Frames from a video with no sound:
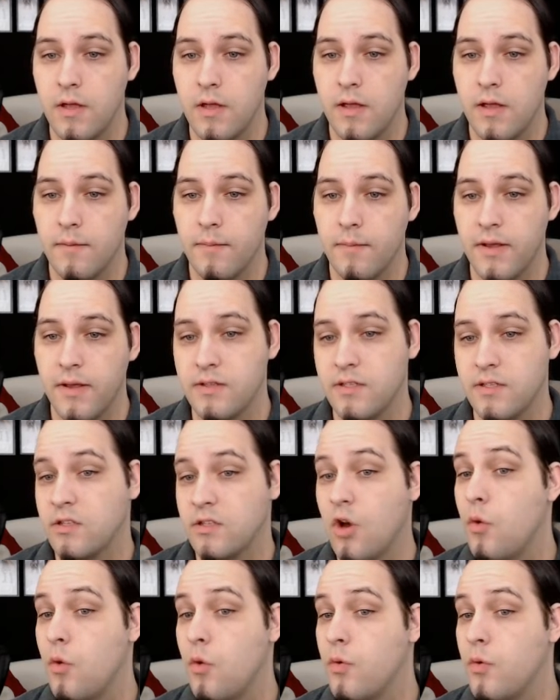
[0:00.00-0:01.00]
because this is
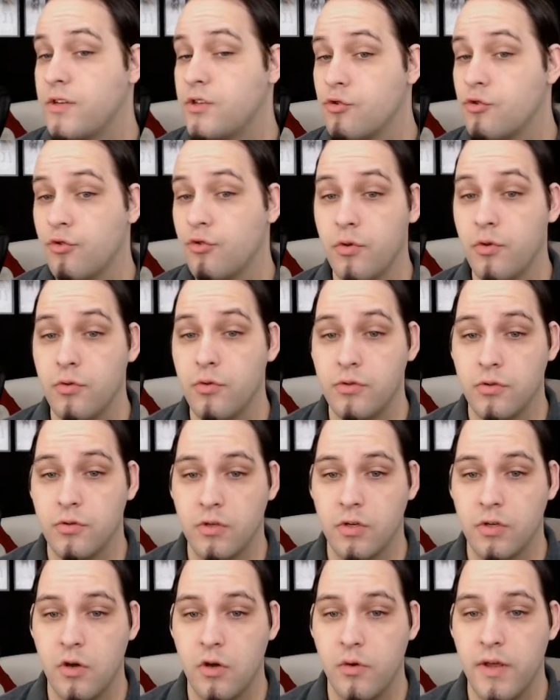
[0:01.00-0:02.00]
always true. So it's
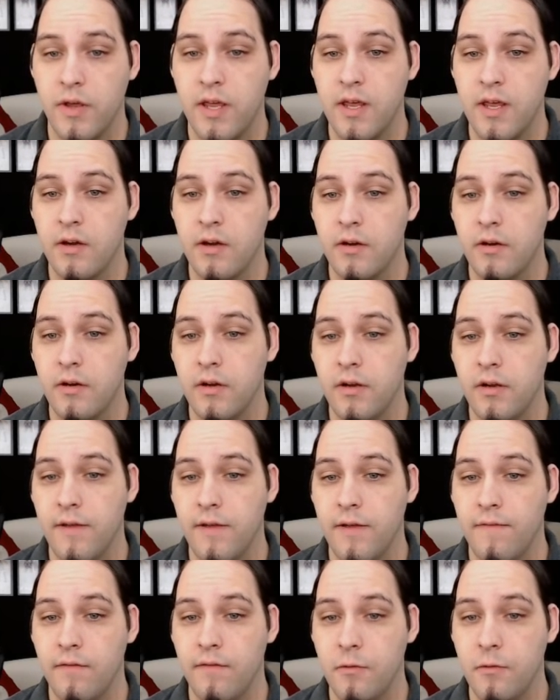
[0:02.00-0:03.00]
going to go here,
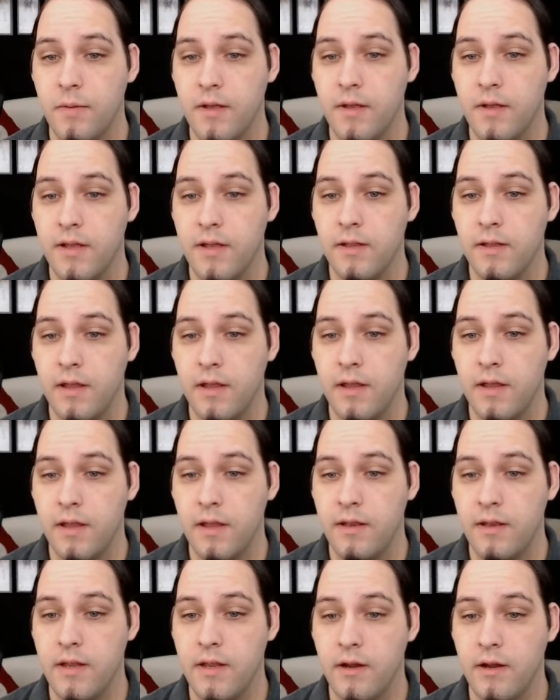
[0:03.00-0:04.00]
if loop in,
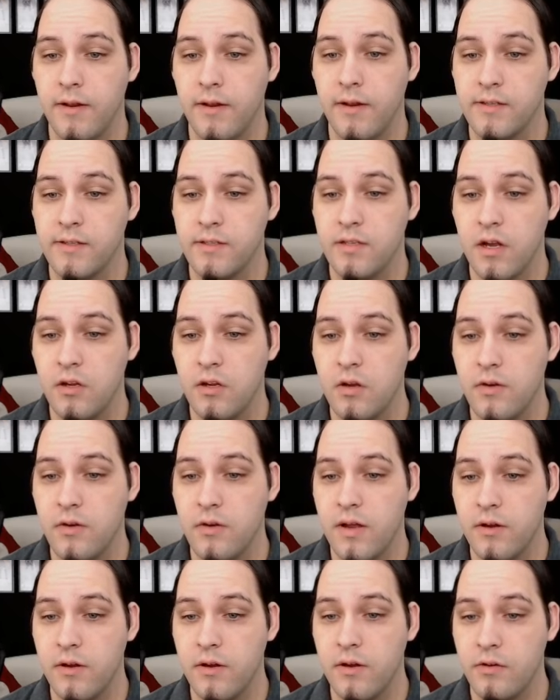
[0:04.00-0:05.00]
and here. And it's not going to go
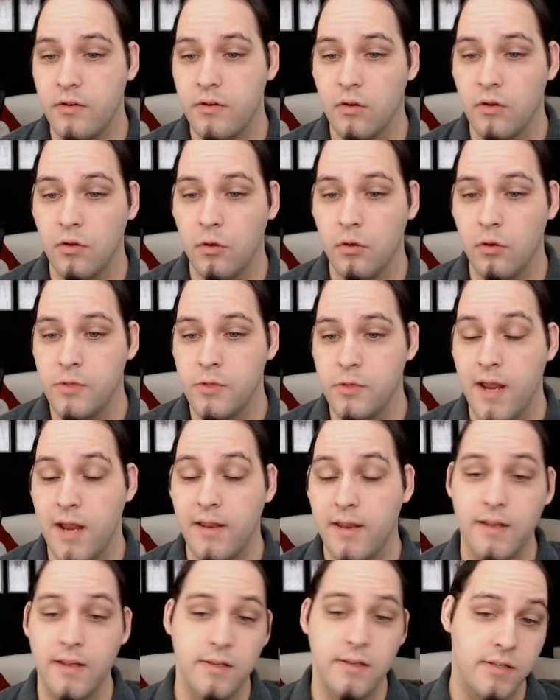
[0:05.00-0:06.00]
down here until loop
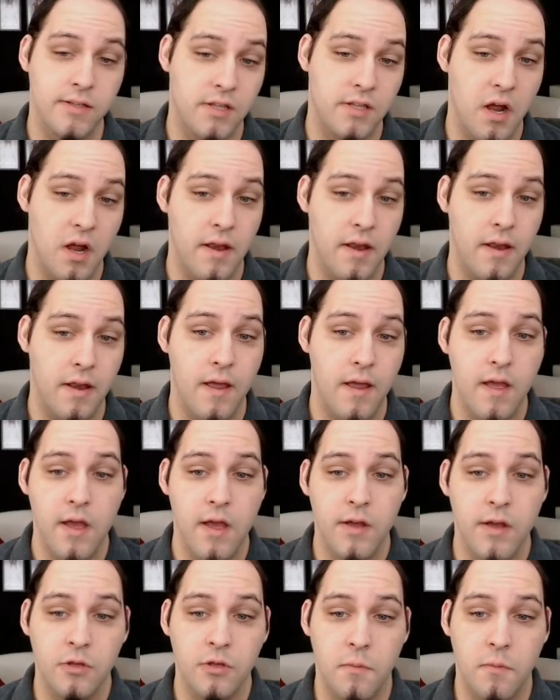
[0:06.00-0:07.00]
chanting is done.
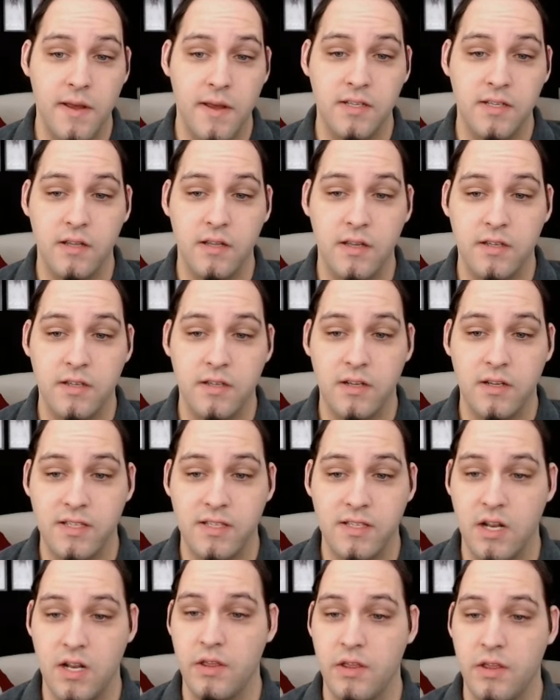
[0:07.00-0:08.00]
So basically it's going to
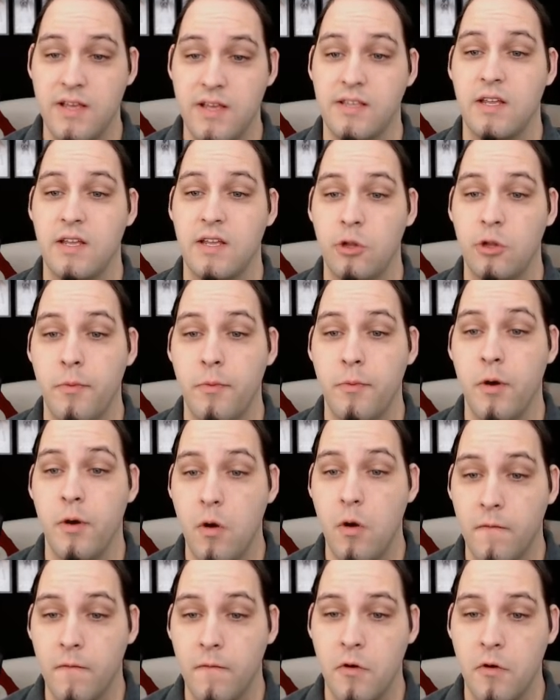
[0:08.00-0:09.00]
sit on this and loop
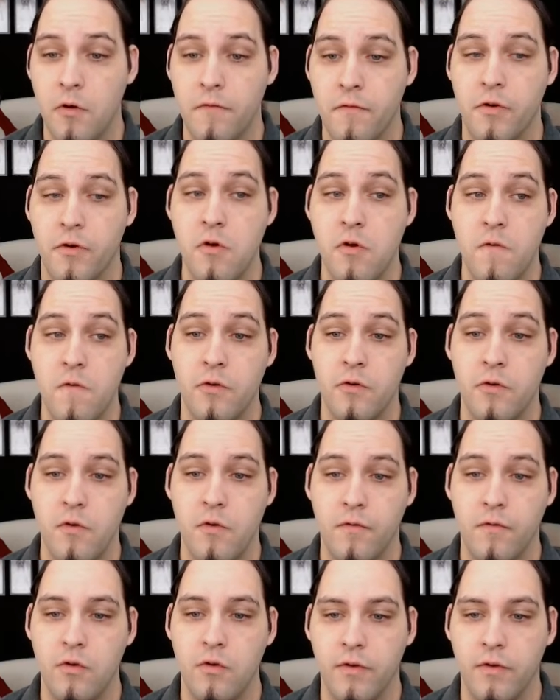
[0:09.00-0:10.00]
over and over and over and
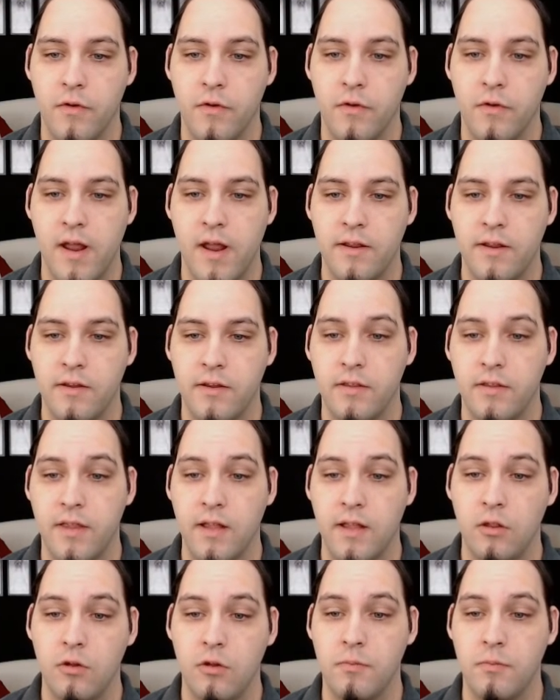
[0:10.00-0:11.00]
over and over again until
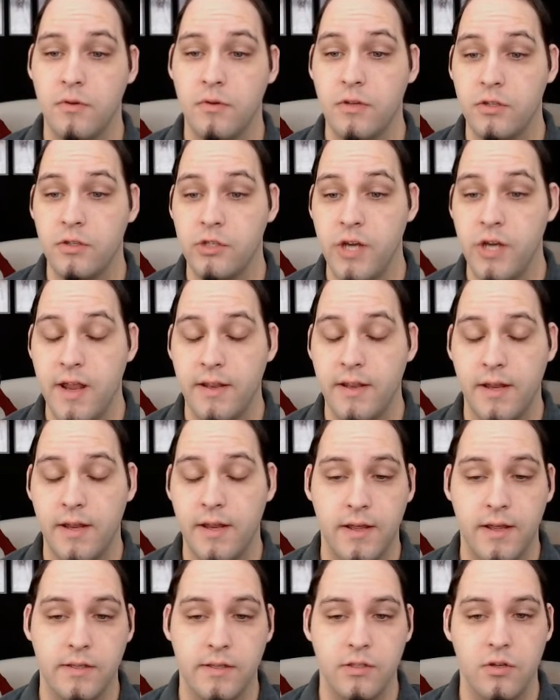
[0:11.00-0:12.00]
that loop chanting
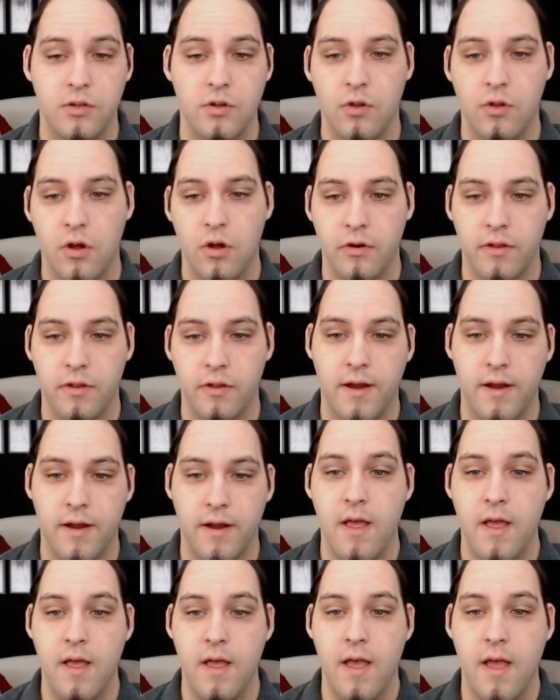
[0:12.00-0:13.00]
is no longer there.
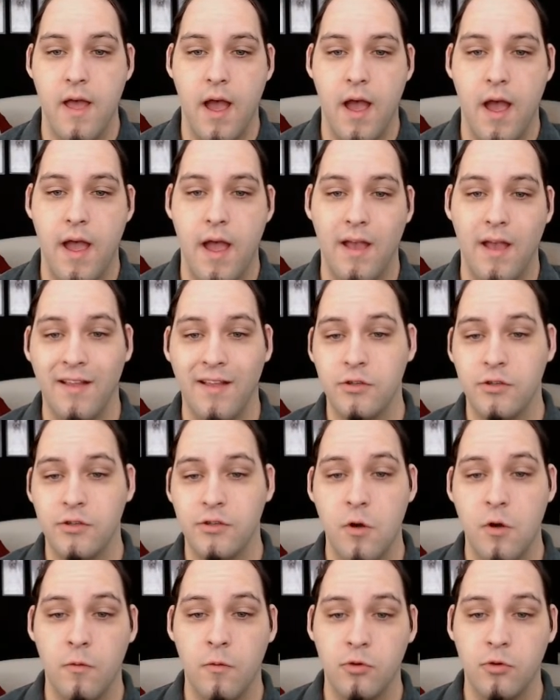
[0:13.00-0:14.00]
And there's
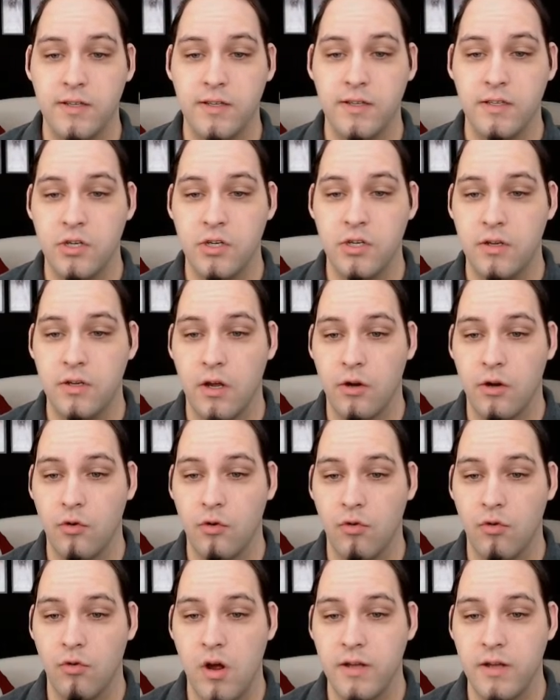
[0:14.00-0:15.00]
no transition
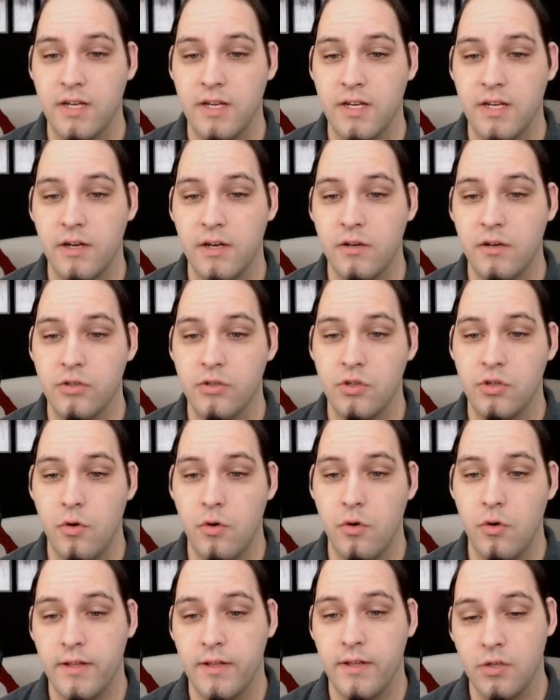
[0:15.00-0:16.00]
across here,
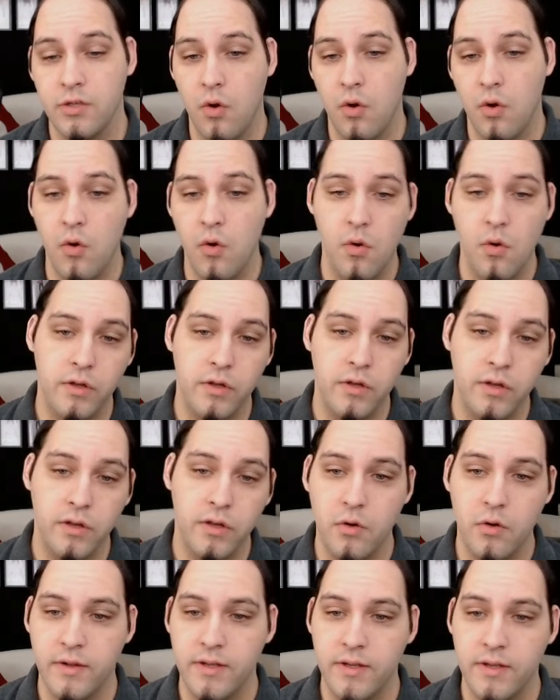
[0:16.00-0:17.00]
so it's only going to
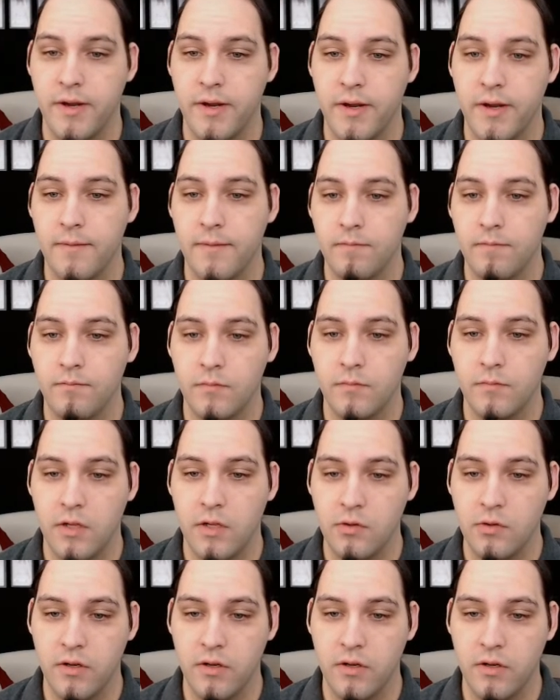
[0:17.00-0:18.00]
go this way. It's
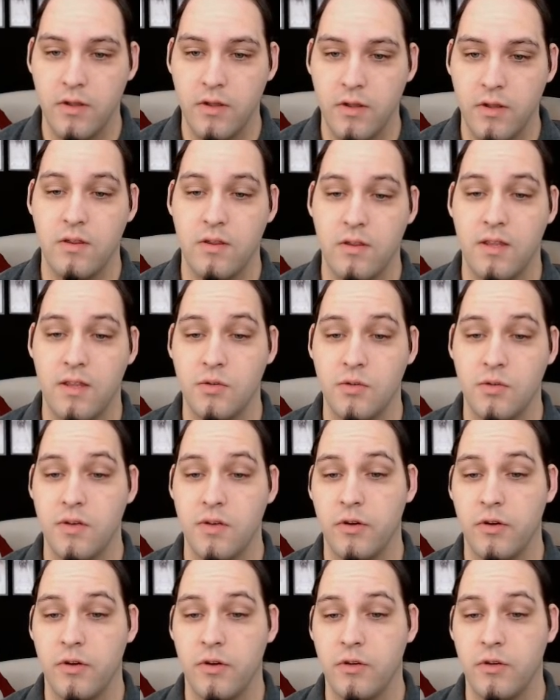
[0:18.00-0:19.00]
only going to go this way,
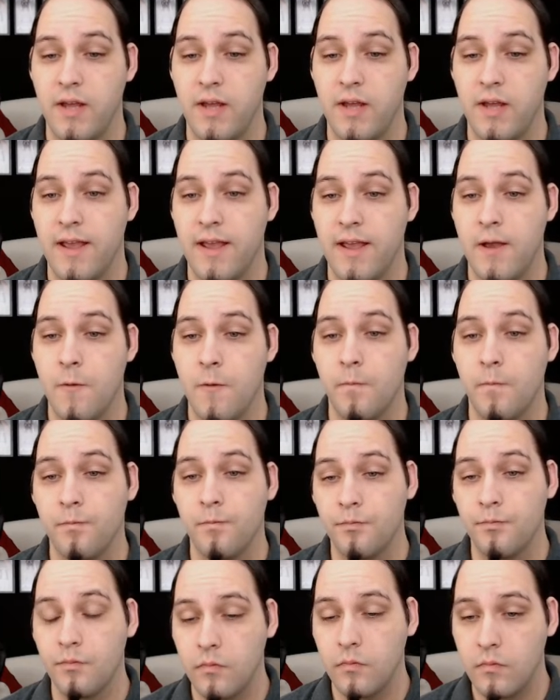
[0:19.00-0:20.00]
sorry, to attack out.
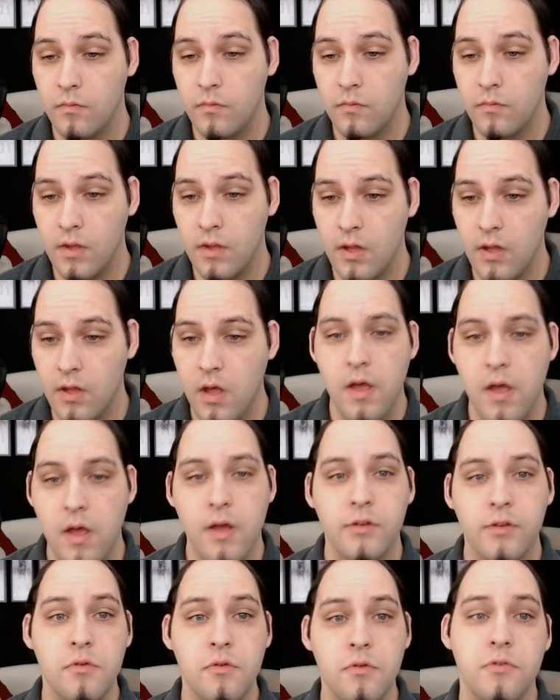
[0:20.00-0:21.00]

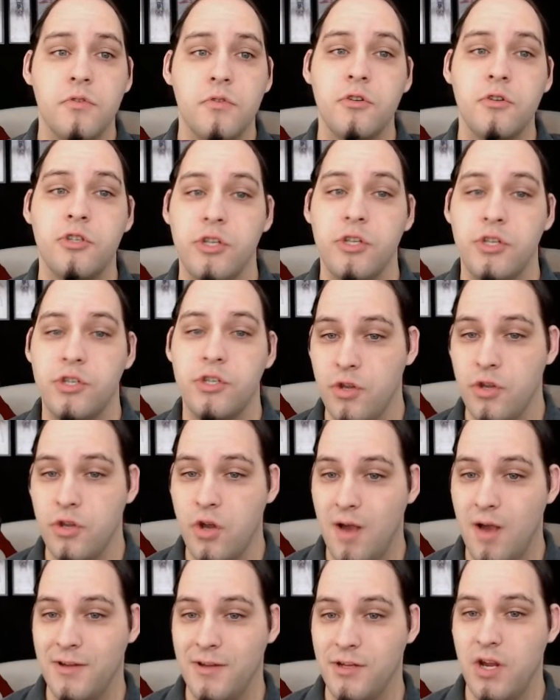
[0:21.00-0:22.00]
So as soon as she should
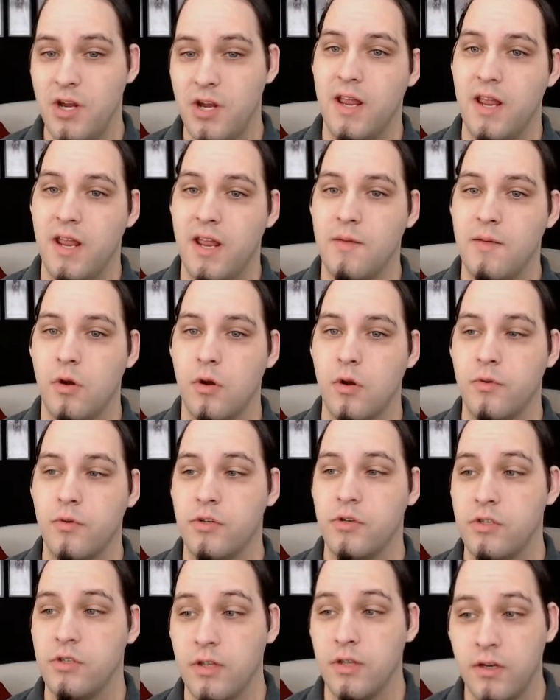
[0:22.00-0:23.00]
not be chanting anymore, which
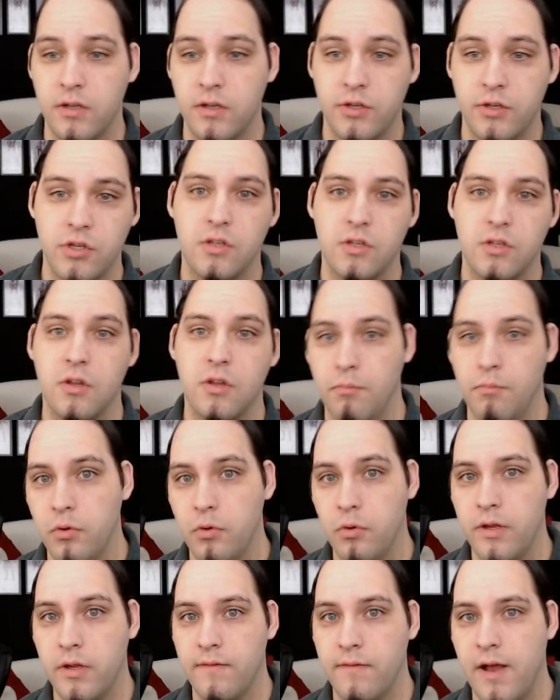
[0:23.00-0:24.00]
is literally just the
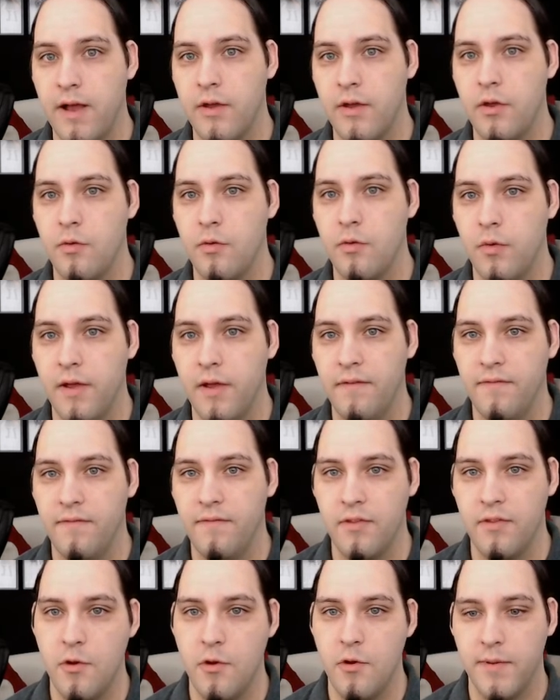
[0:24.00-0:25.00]
Boolean value if
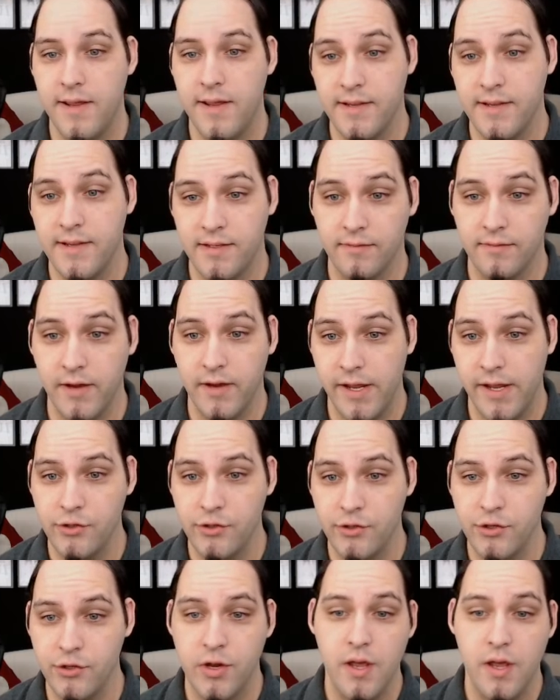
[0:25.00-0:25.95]
nobody is in range,